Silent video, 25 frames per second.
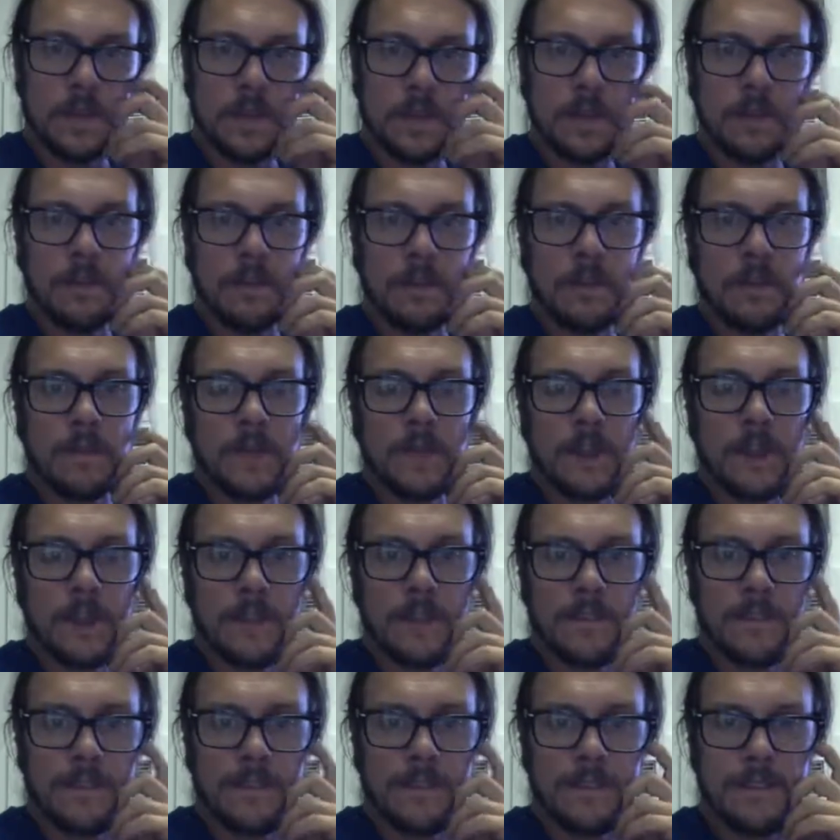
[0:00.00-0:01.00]

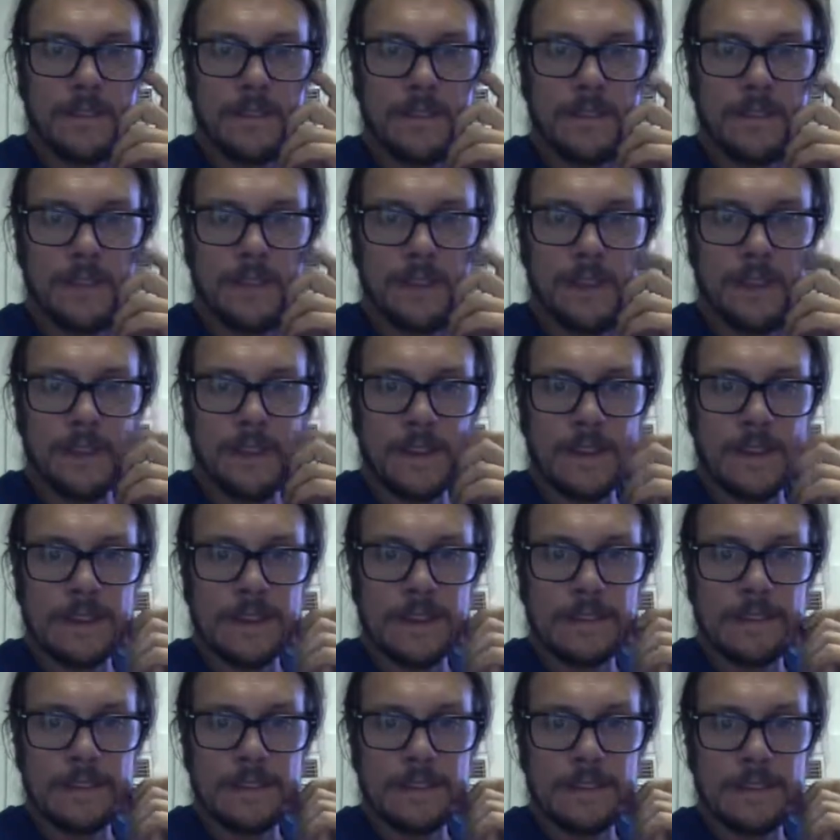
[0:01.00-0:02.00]

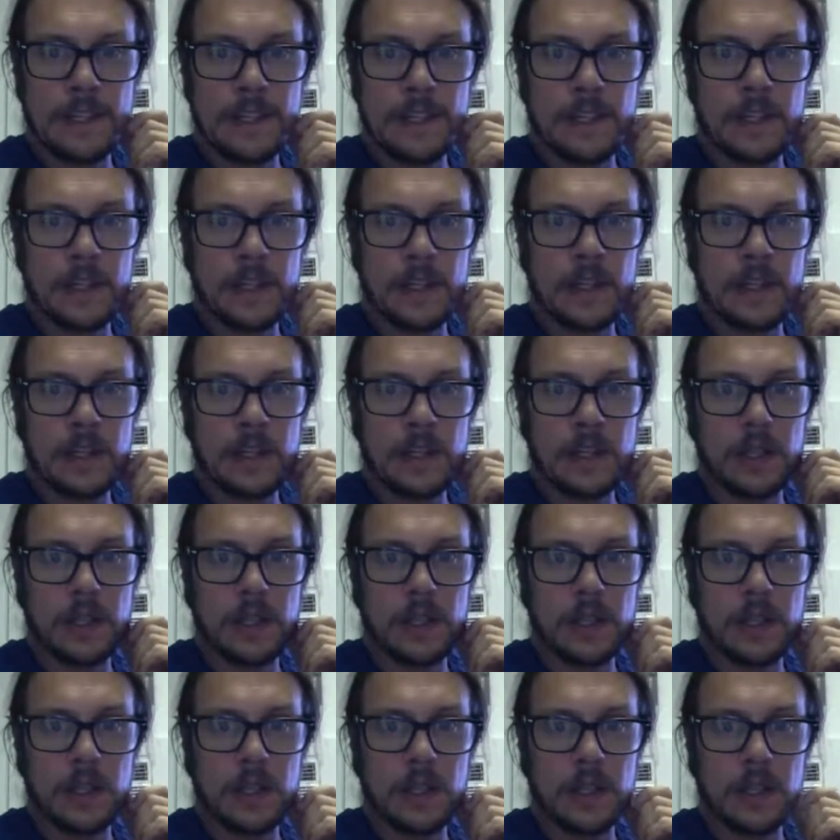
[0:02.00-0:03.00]

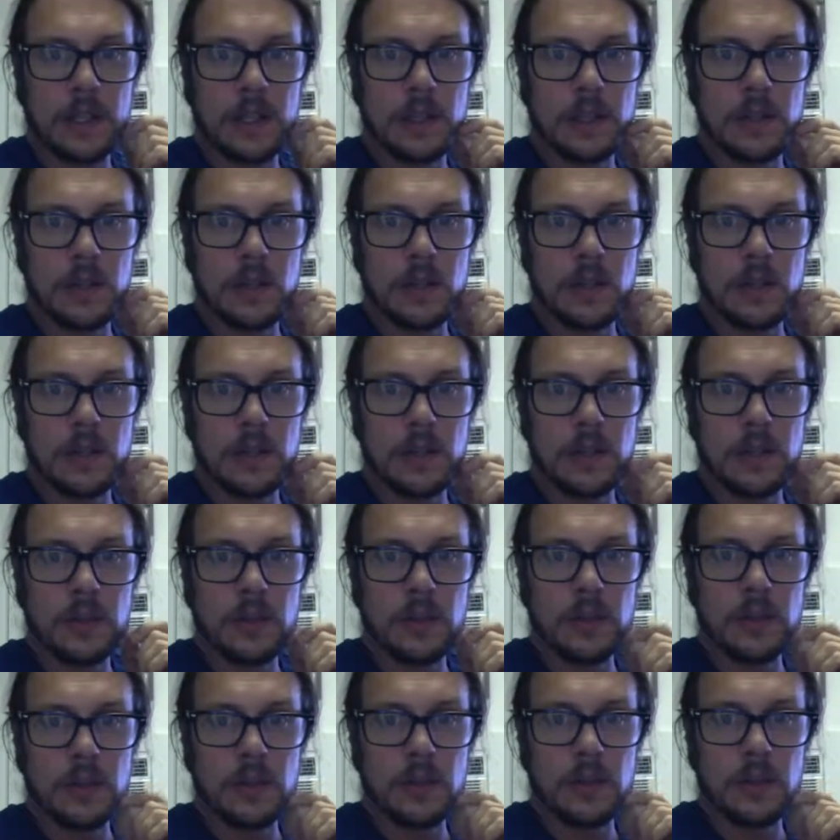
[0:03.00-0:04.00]

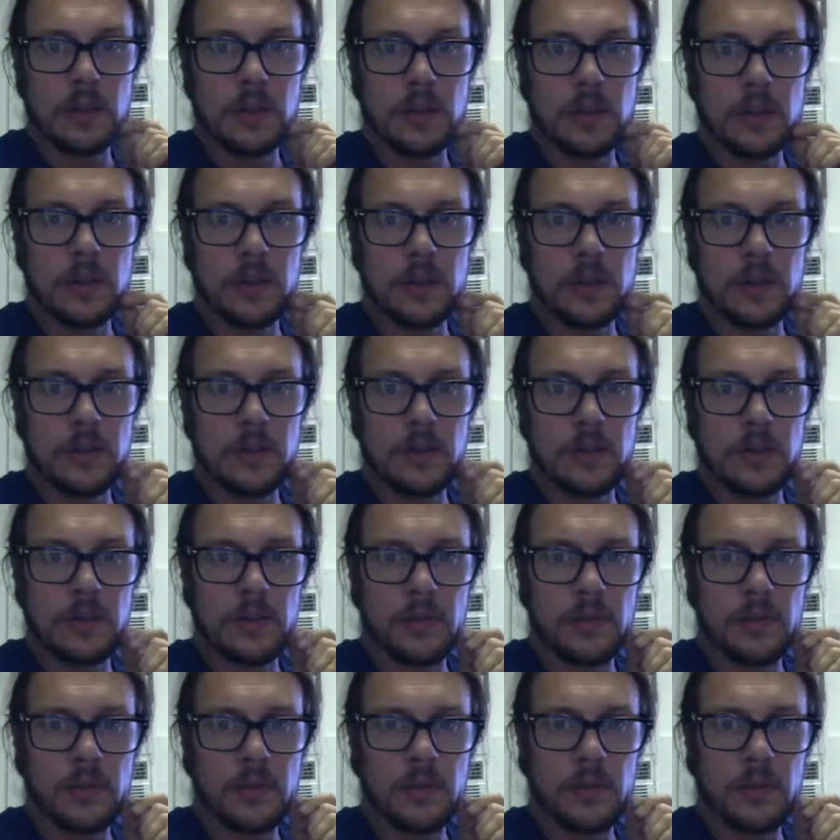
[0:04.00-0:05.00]

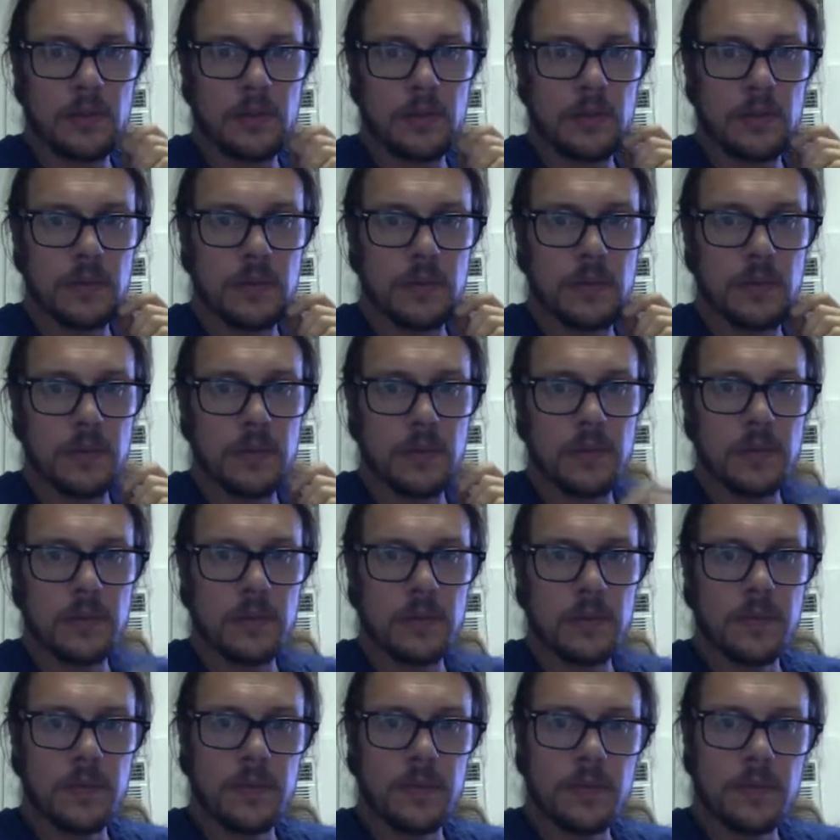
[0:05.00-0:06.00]

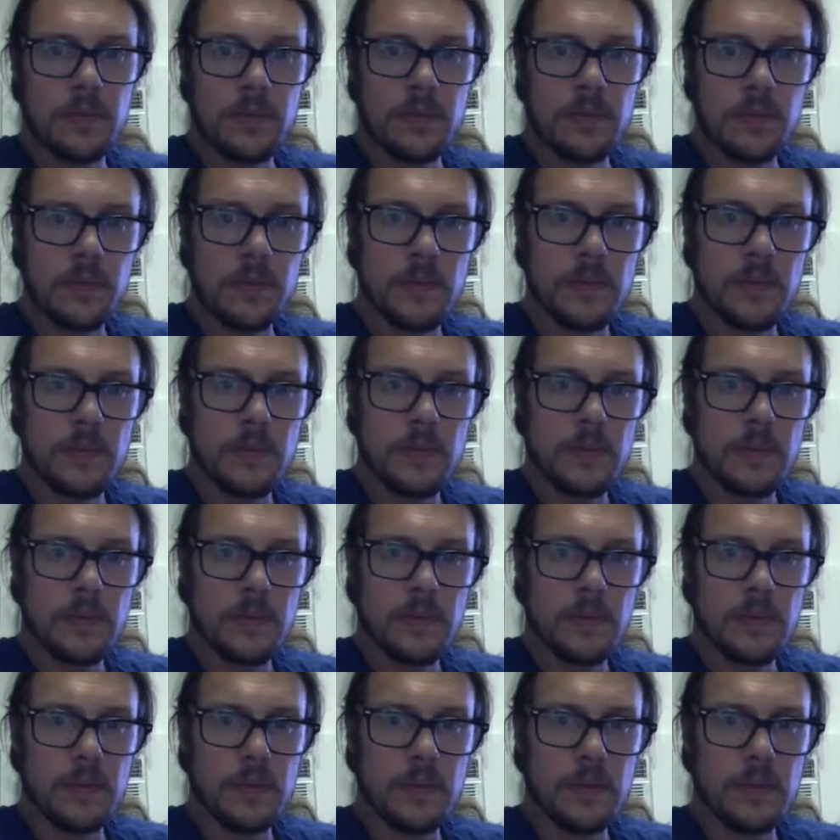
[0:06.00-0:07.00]

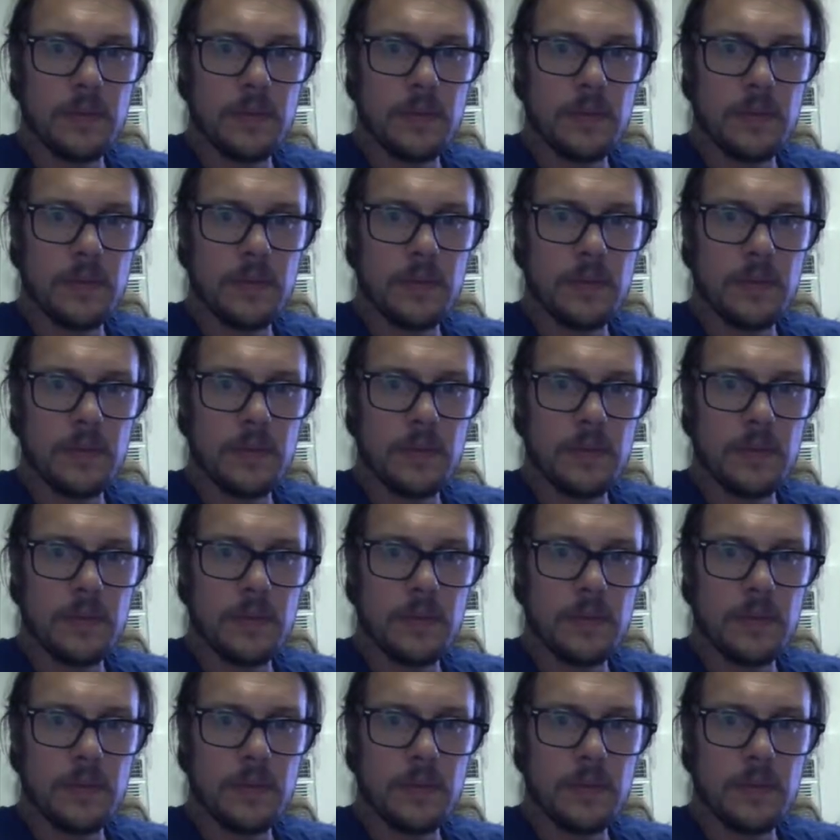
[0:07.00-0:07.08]
[no speech]